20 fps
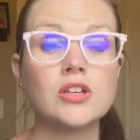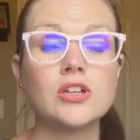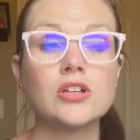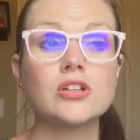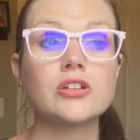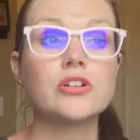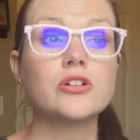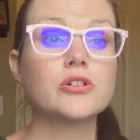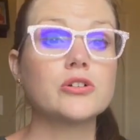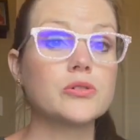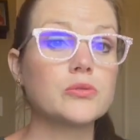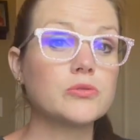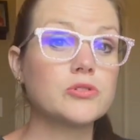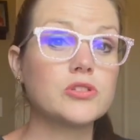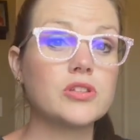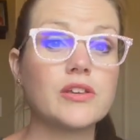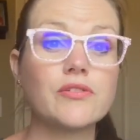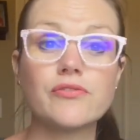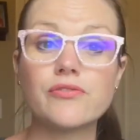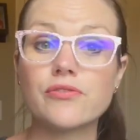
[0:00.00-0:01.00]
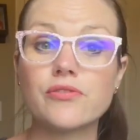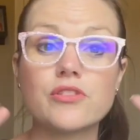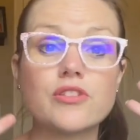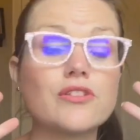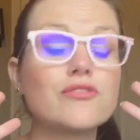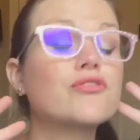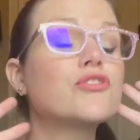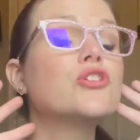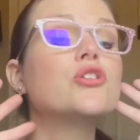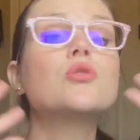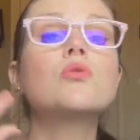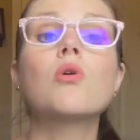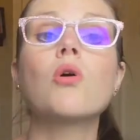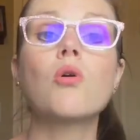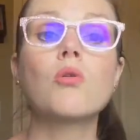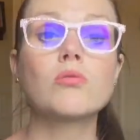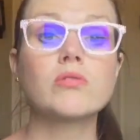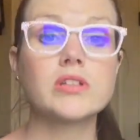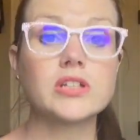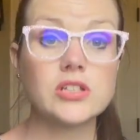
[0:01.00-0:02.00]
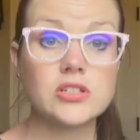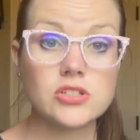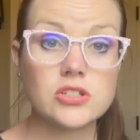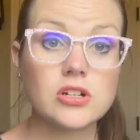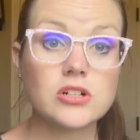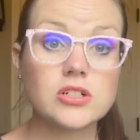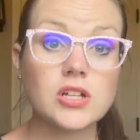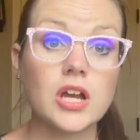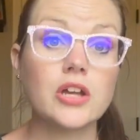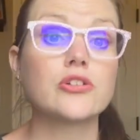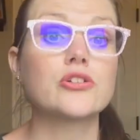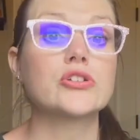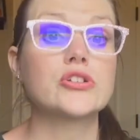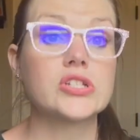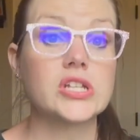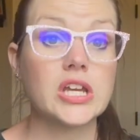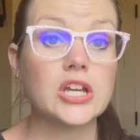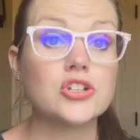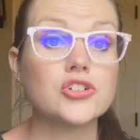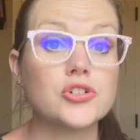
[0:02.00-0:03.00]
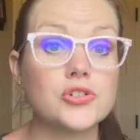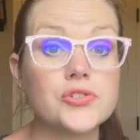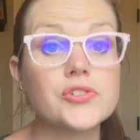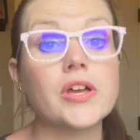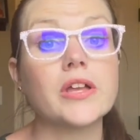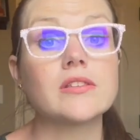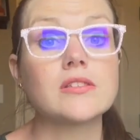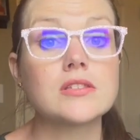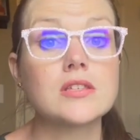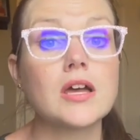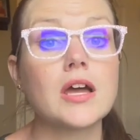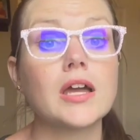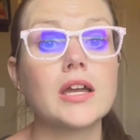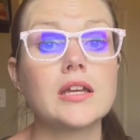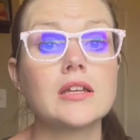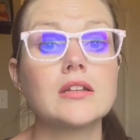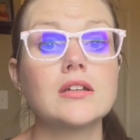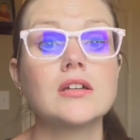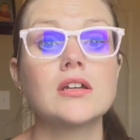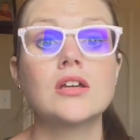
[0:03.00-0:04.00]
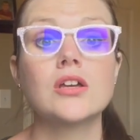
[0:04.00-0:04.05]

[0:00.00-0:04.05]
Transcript: if you only start to understand your sun sign,